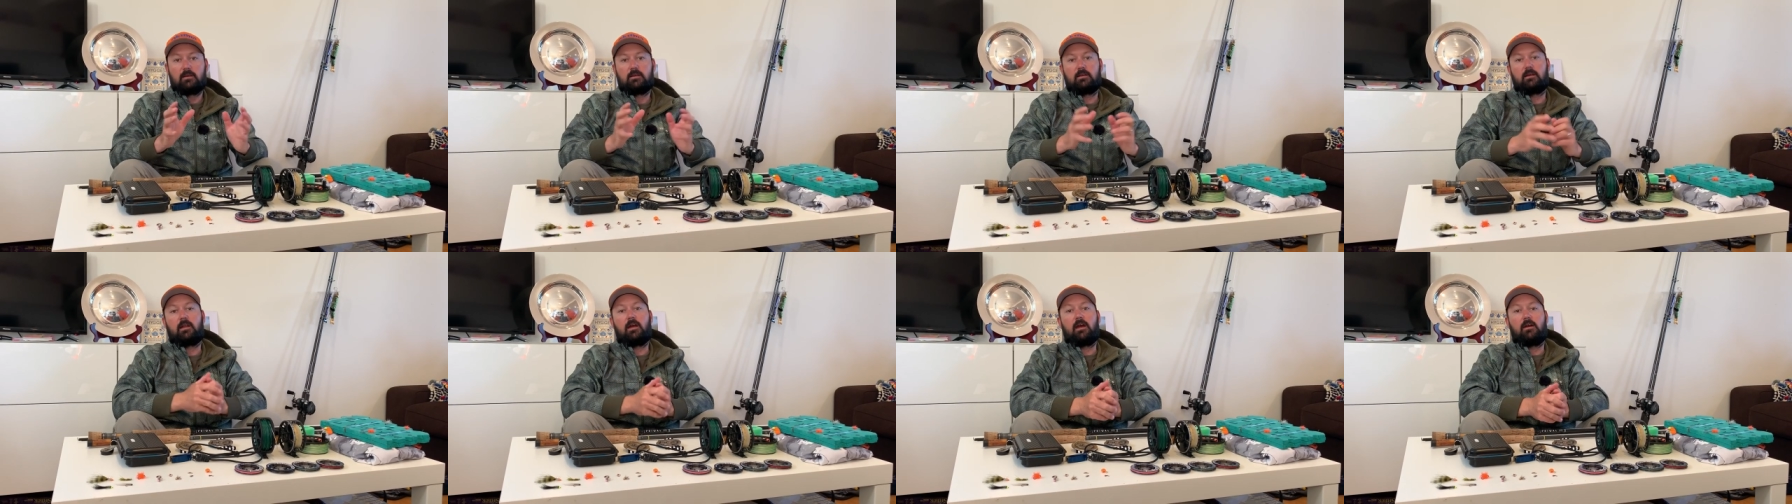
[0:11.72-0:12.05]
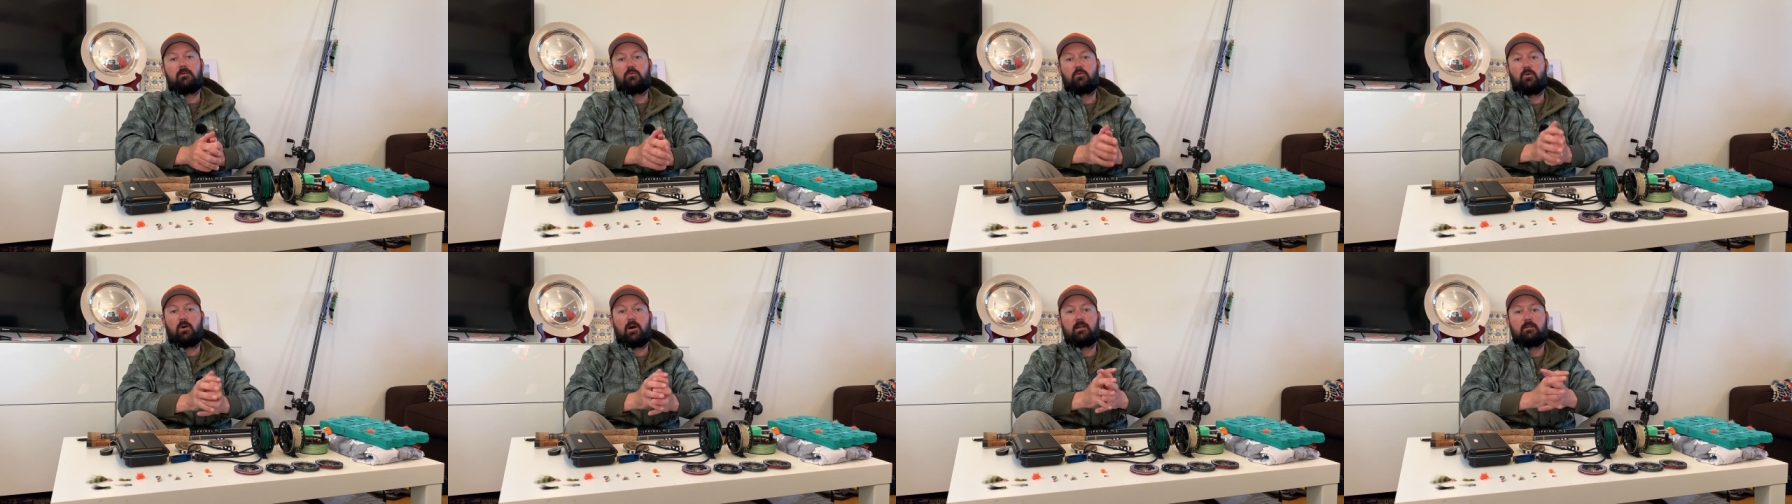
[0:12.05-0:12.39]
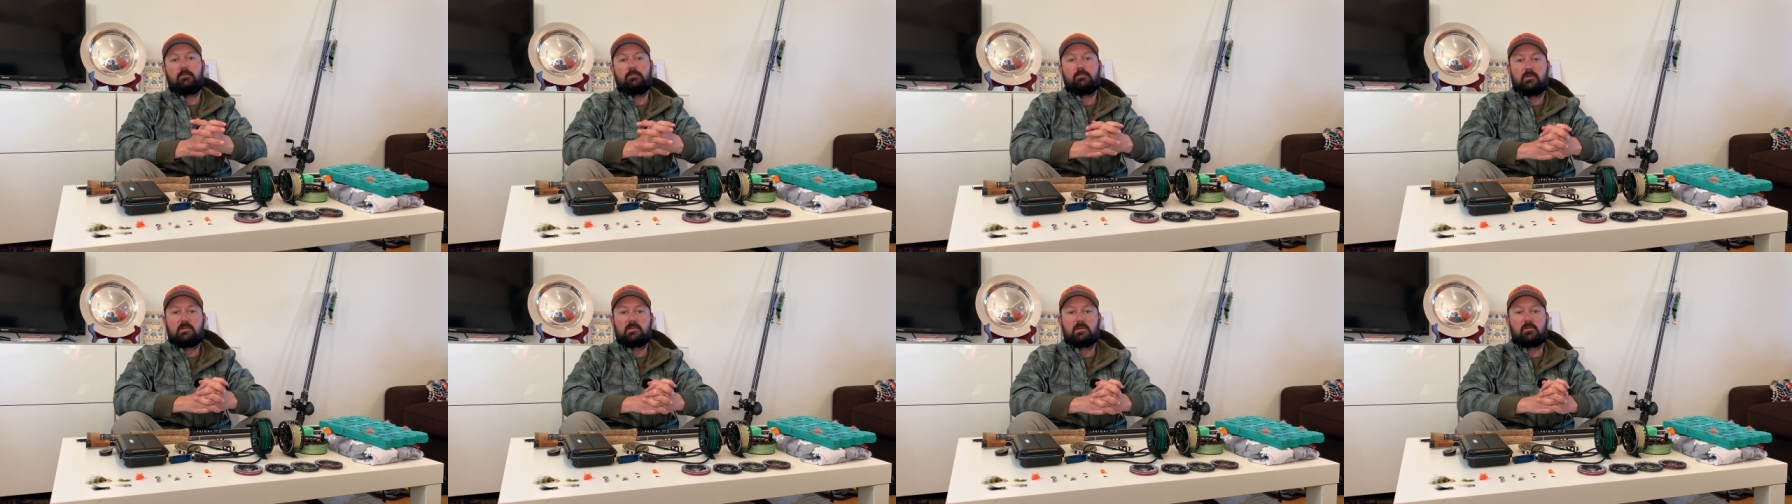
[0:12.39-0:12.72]
G'day
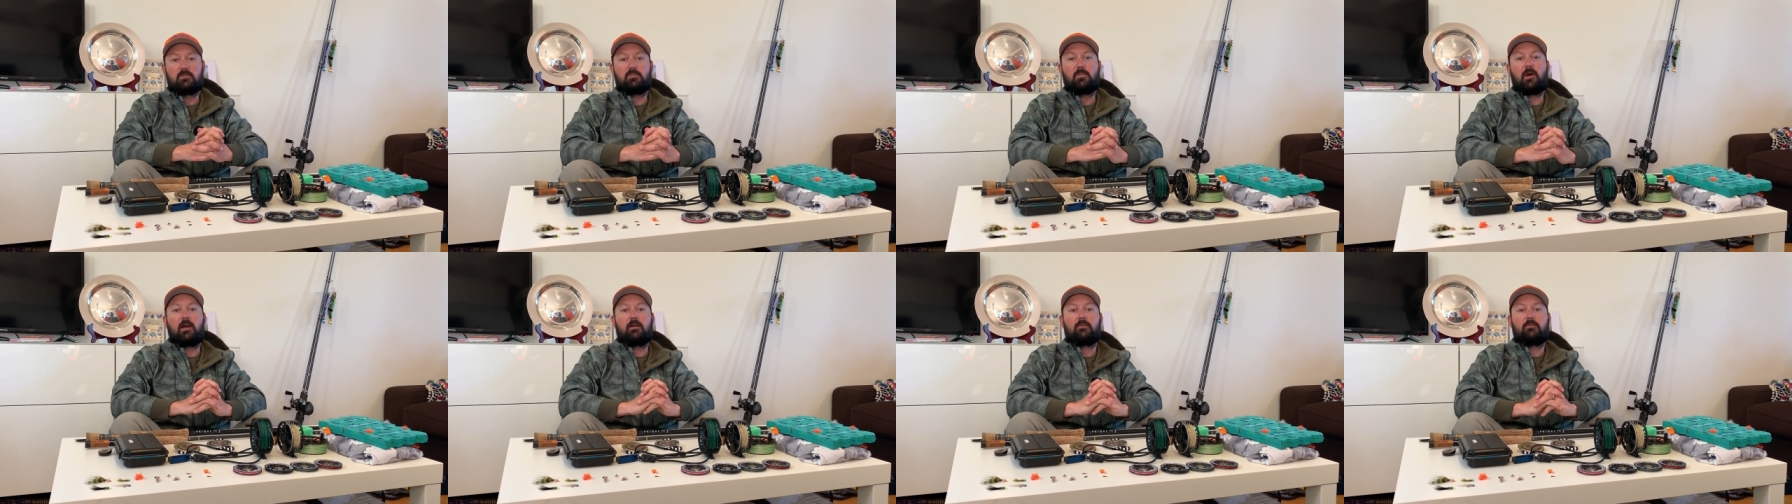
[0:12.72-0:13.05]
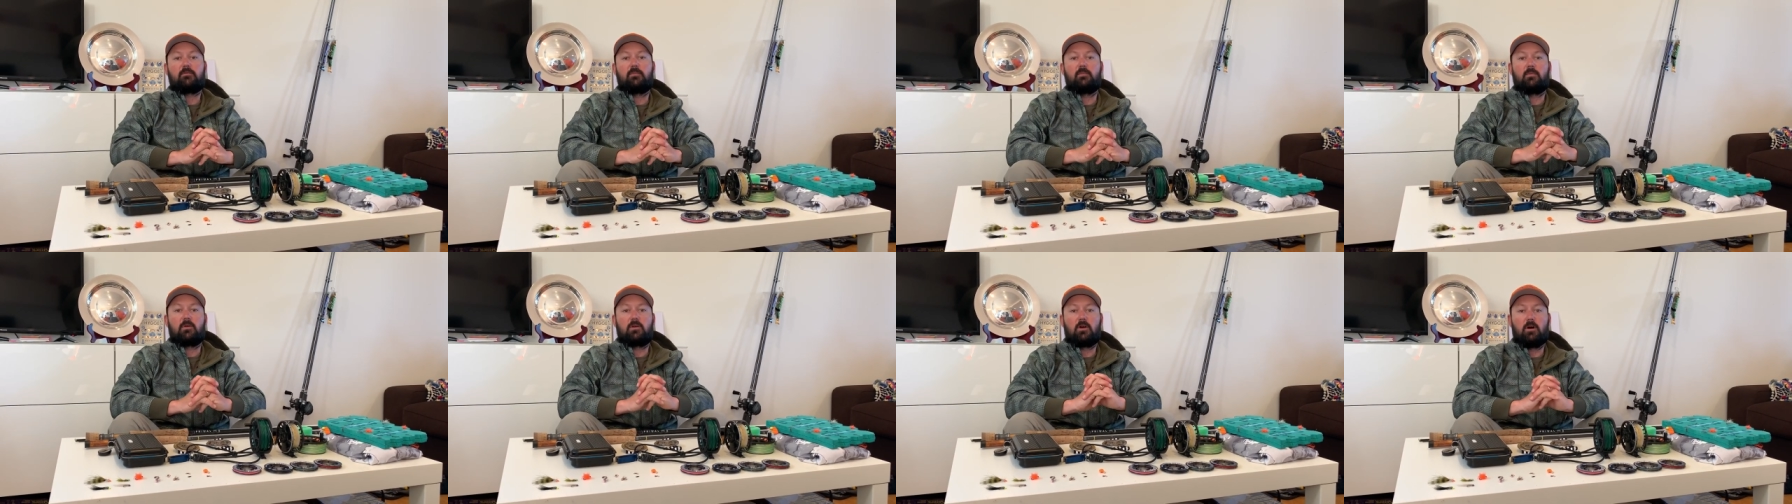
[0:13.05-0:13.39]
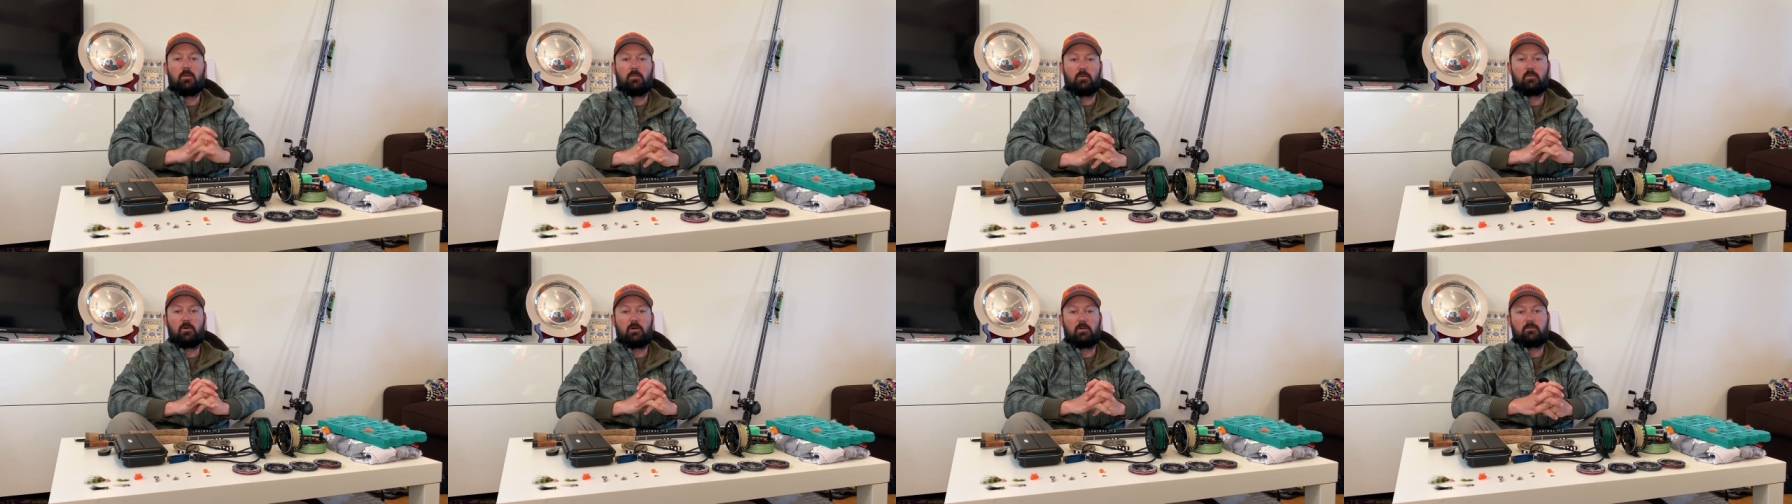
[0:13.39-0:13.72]
everyone, just back from the
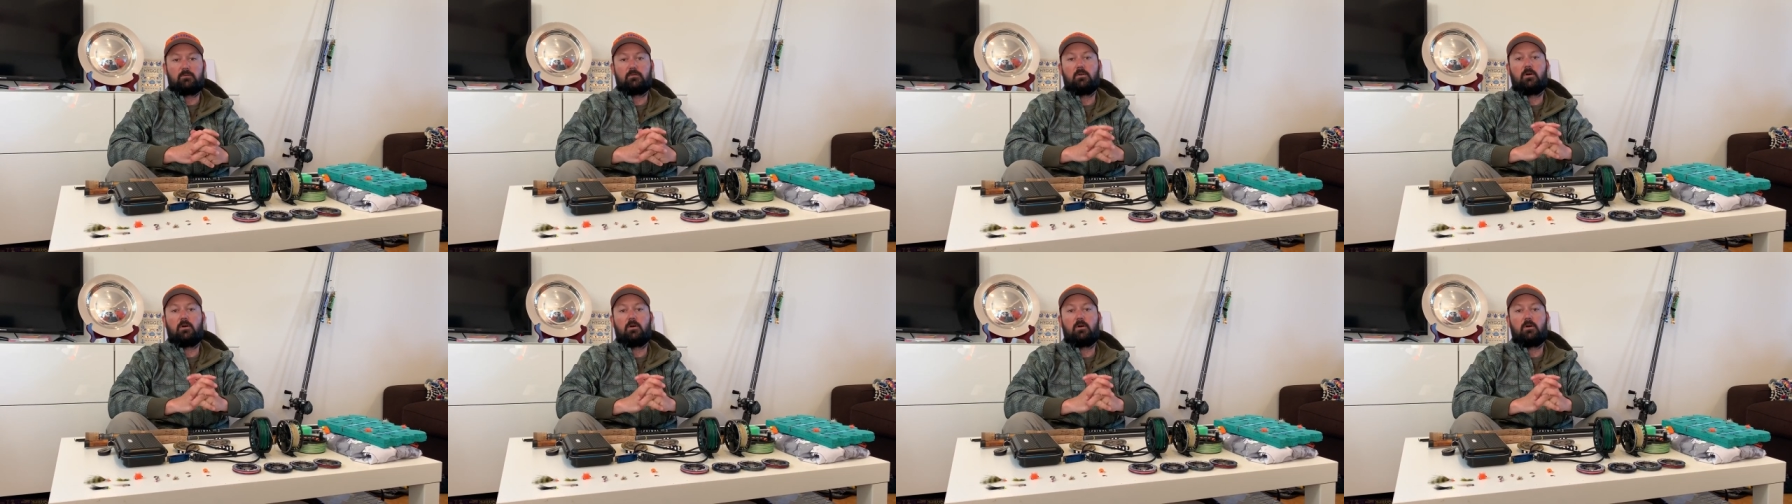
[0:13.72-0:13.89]
Commonwealth